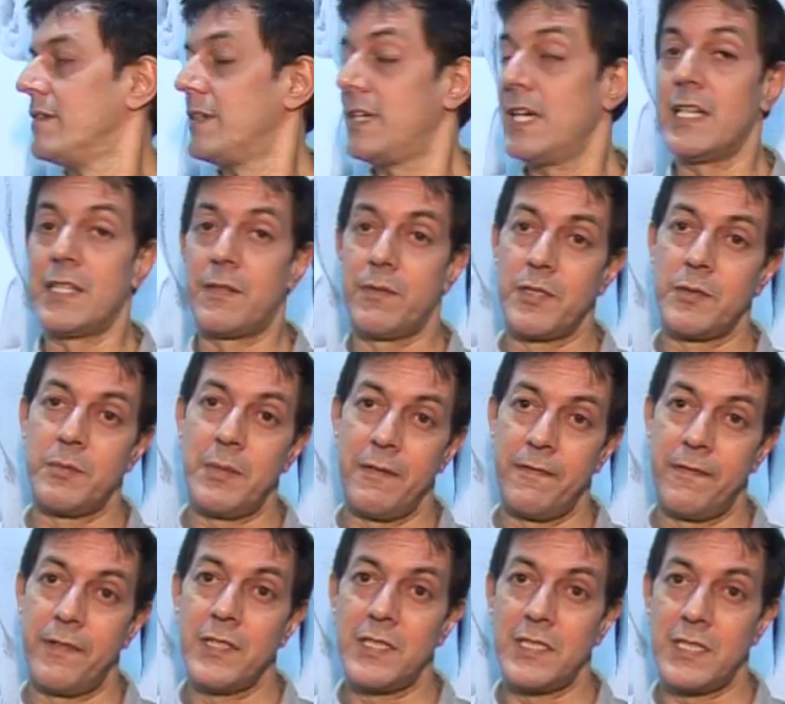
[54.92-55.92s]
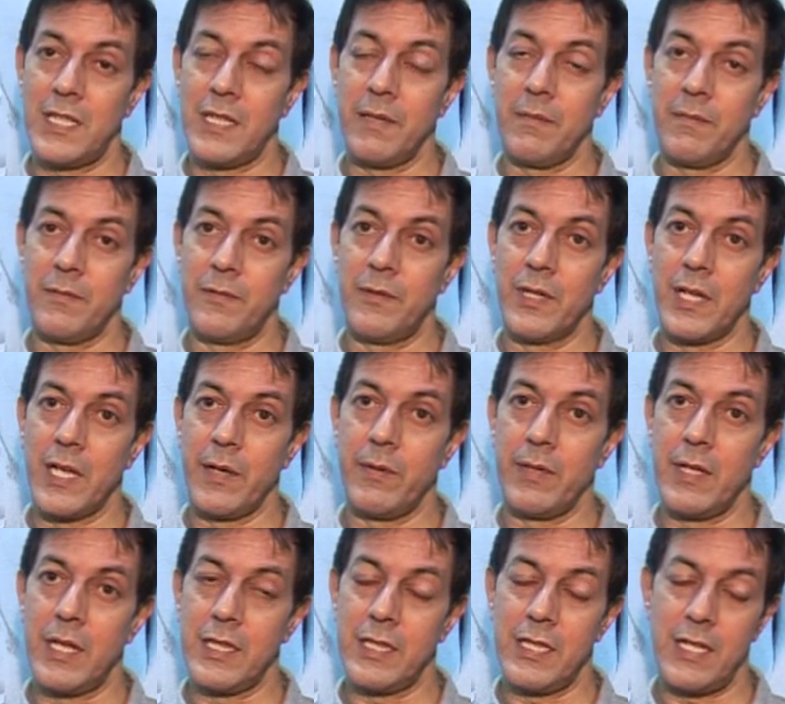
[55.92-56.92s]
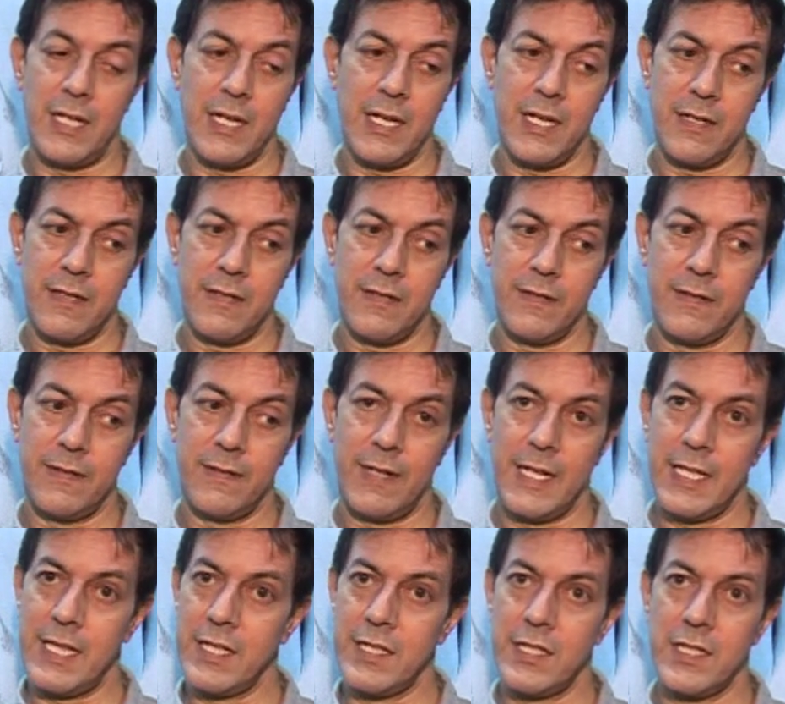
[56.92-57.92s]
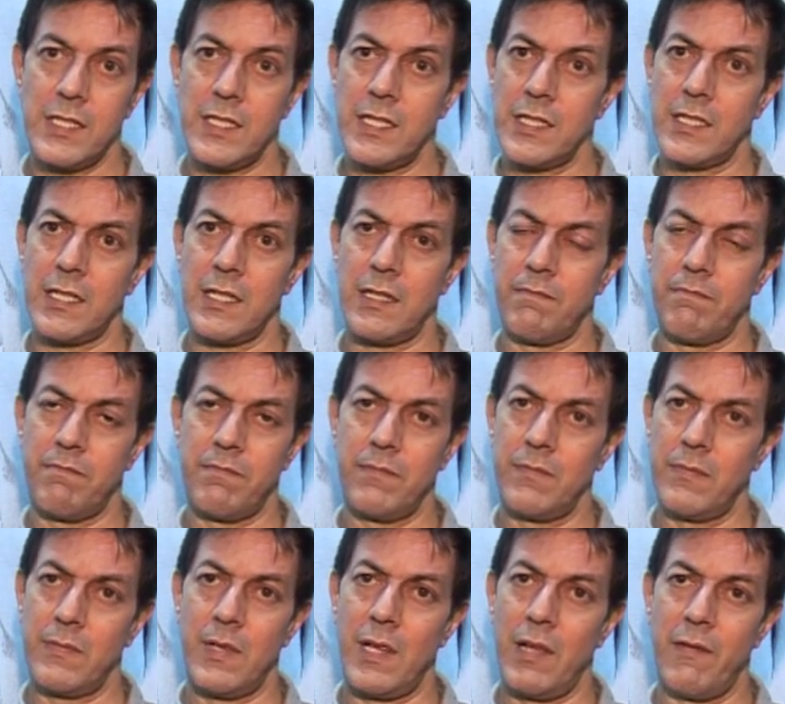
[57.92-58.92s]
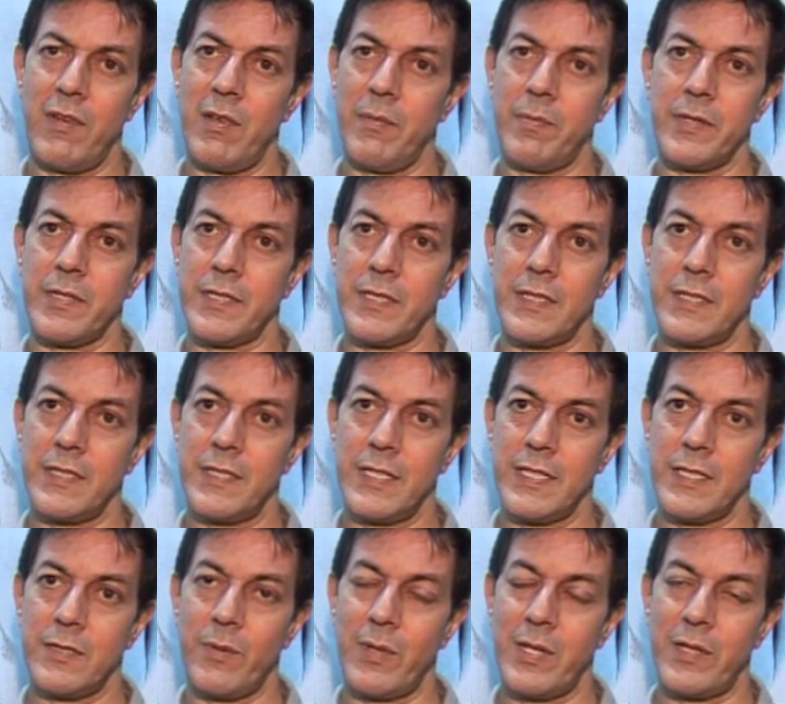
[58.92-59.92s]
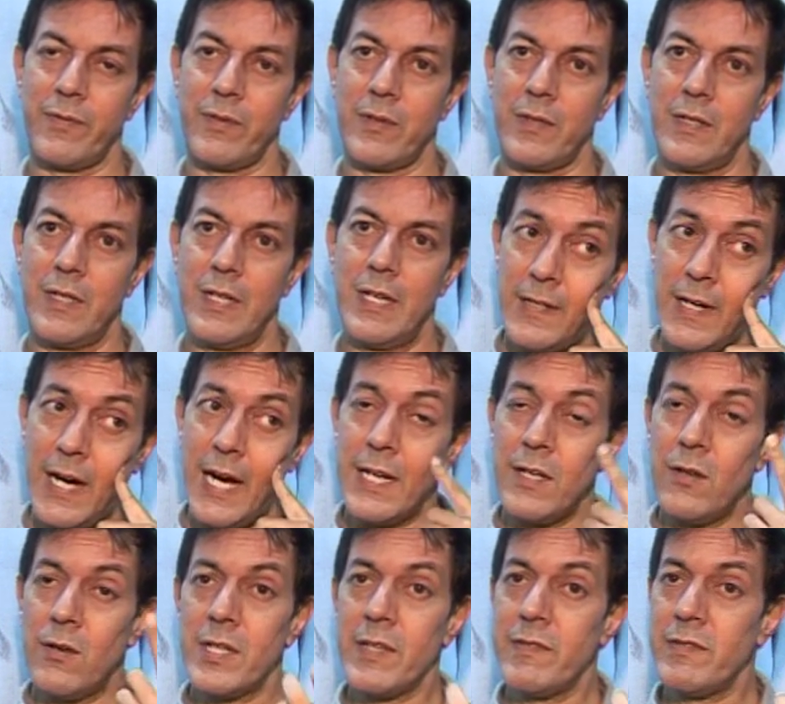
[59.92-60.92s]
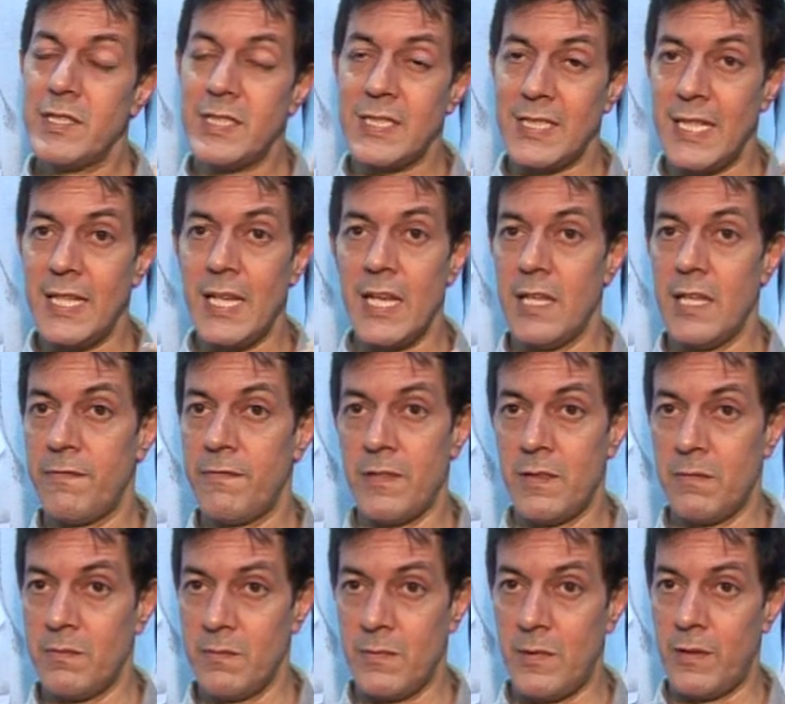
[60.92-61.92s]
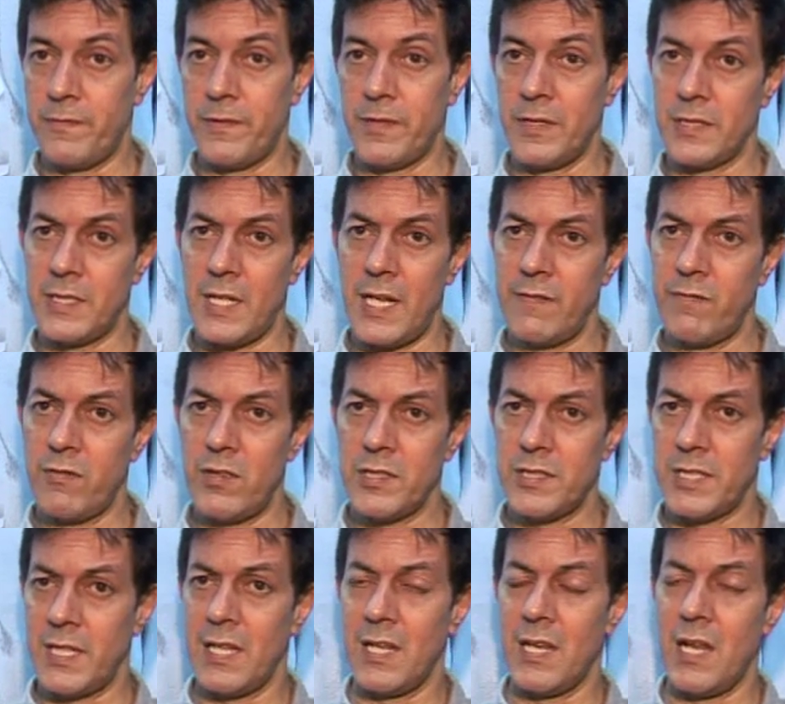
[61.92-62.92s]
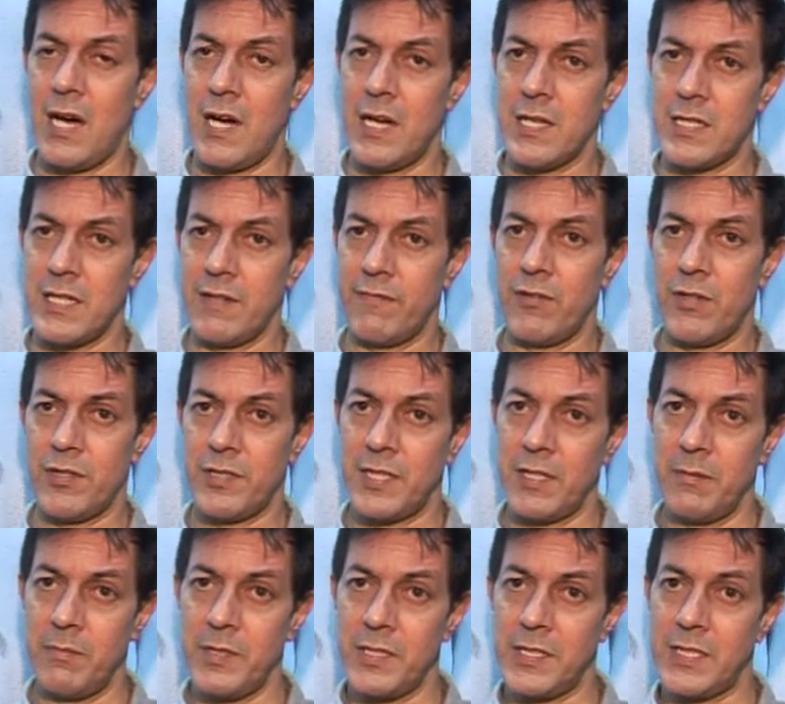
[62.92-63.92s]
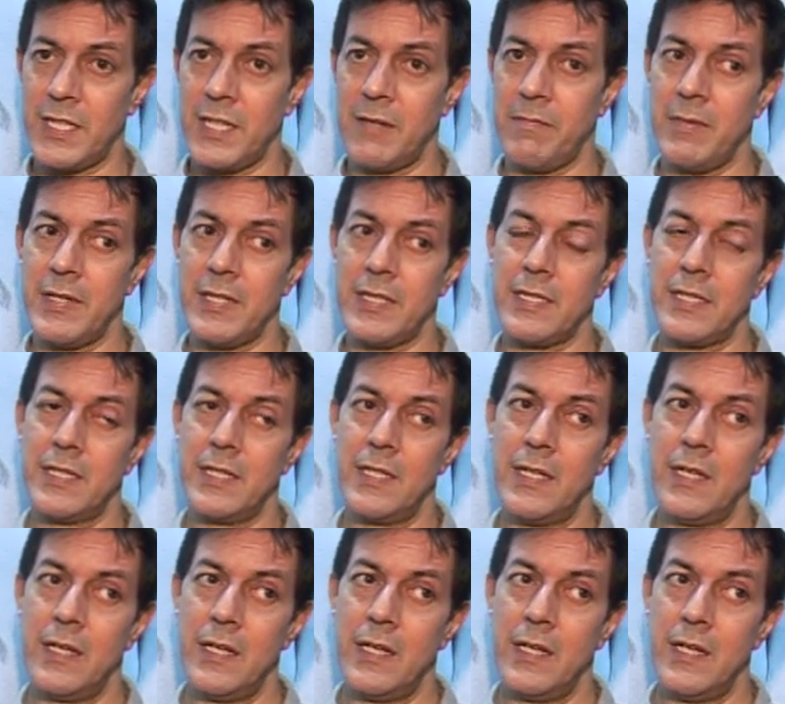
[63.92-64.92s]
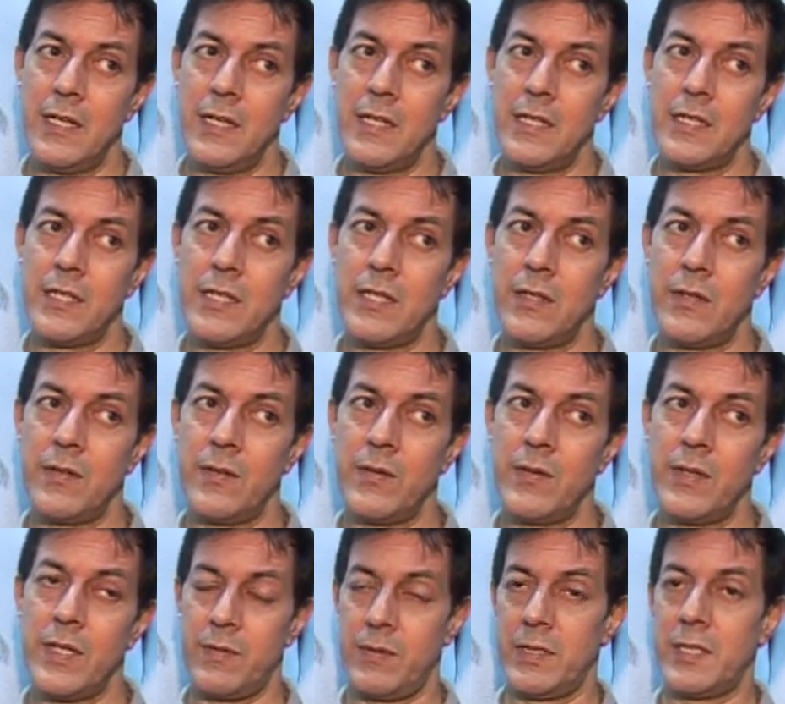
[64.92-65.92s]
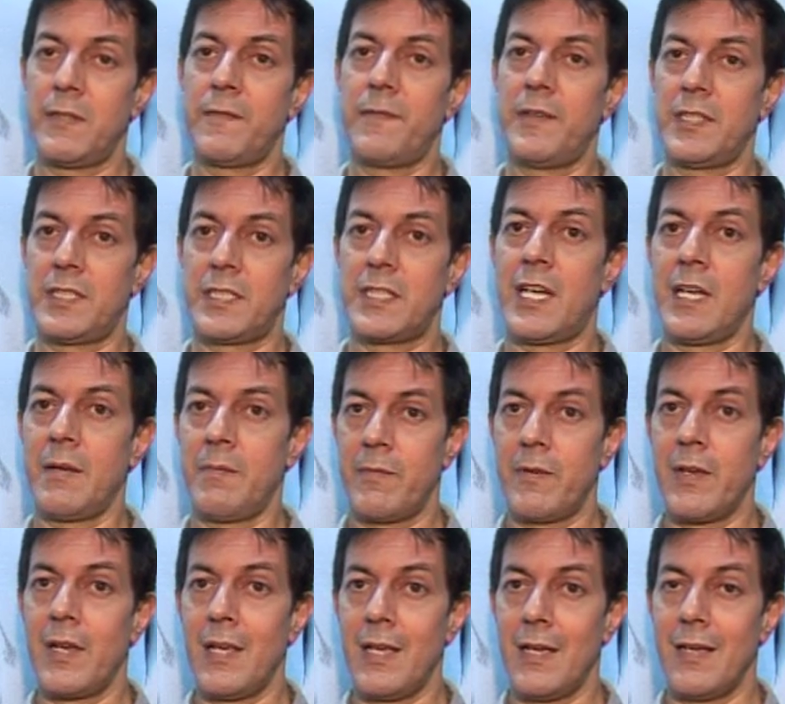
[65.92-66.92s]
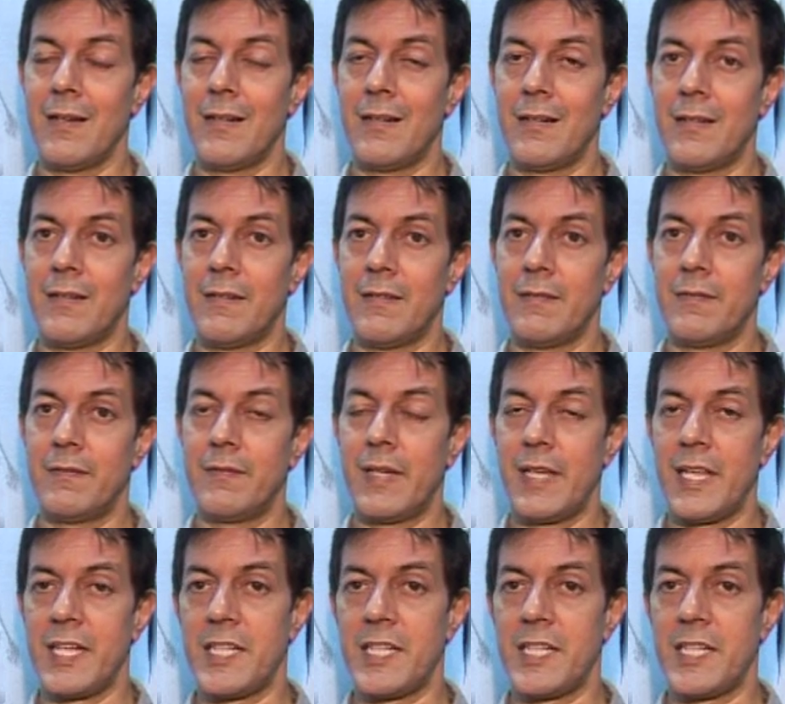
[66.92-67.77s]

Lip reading: Yeah, it was my first time working with Antara, and I think she's just a lovely person. She's wonderful. I've not even seen film of hers. I've not seen Naaz, I've not seen Mr. MS. So it was the first time, really, an